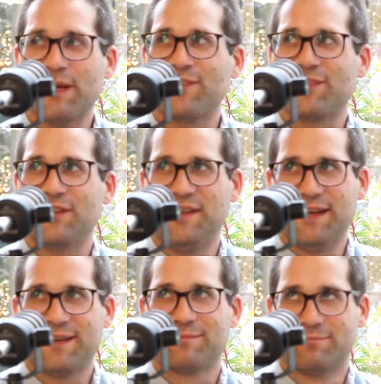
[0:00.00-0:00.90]
of weeks to
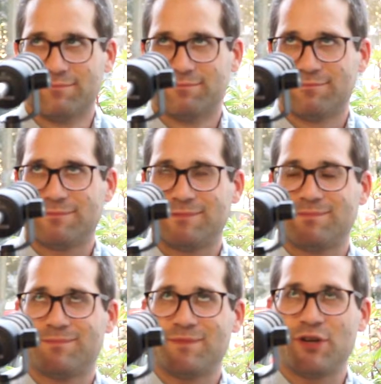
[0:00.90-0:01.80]
like
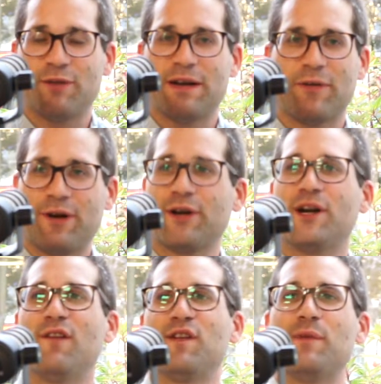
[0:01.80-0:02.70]
turn my
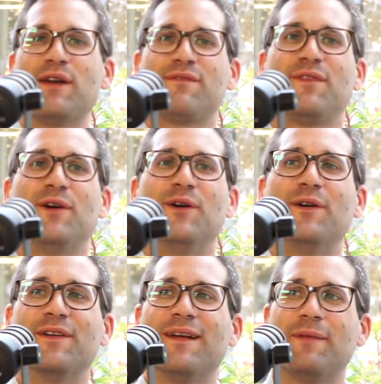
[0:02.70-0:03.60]
ringer off on my
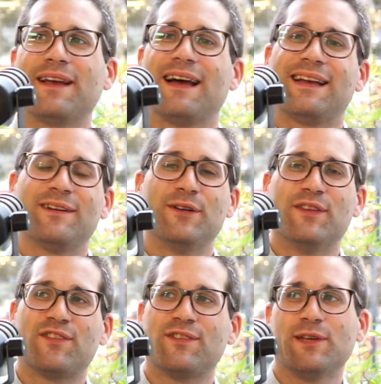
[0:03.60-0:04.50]
phone. I'm like, I
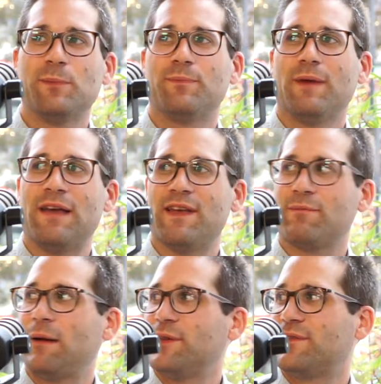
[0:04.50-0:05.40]
couldn't sleep. I
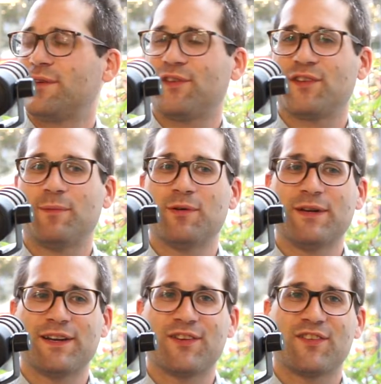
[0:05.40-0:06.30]
think probably the first couple
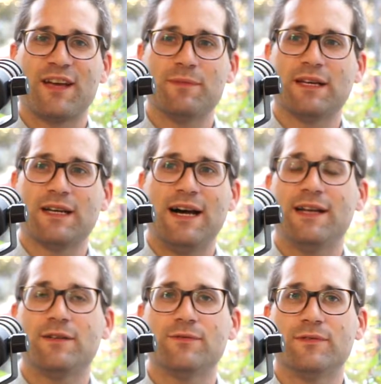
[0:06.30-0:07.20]
of weeks because I'm like,
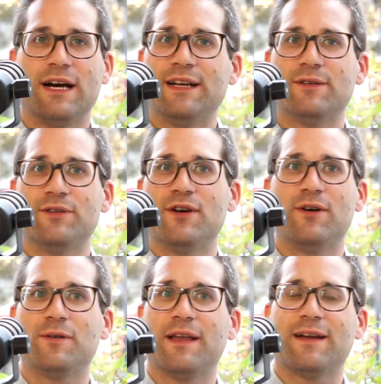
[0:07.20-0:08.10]
I don't
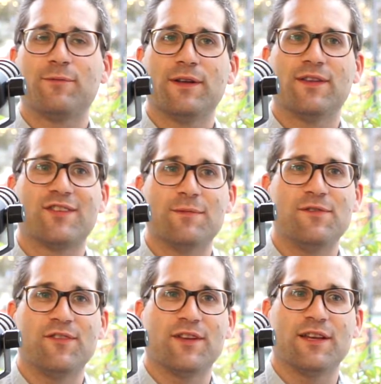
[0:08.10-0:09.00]
know, like when
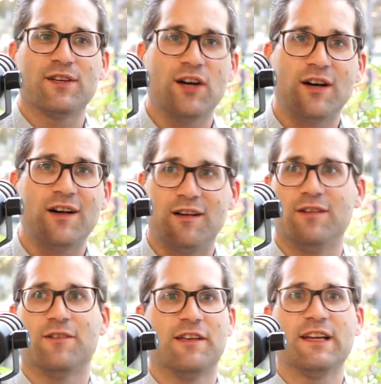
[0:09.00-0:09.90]
someone's gonna like
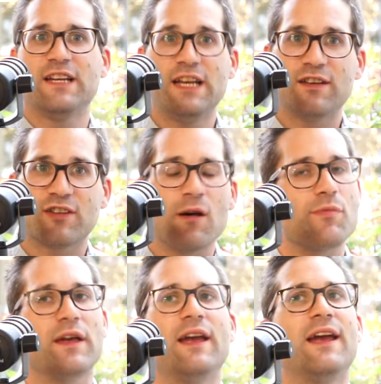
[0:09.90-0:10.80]
call or like need
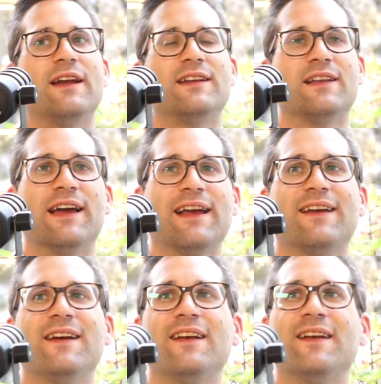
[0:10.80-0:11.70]
something, and
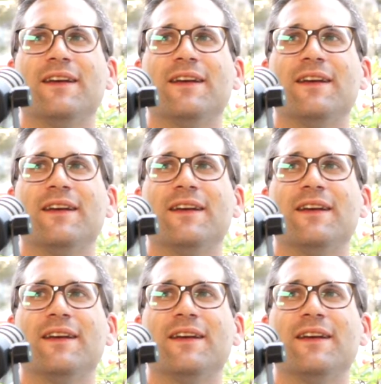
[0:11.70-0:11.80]
like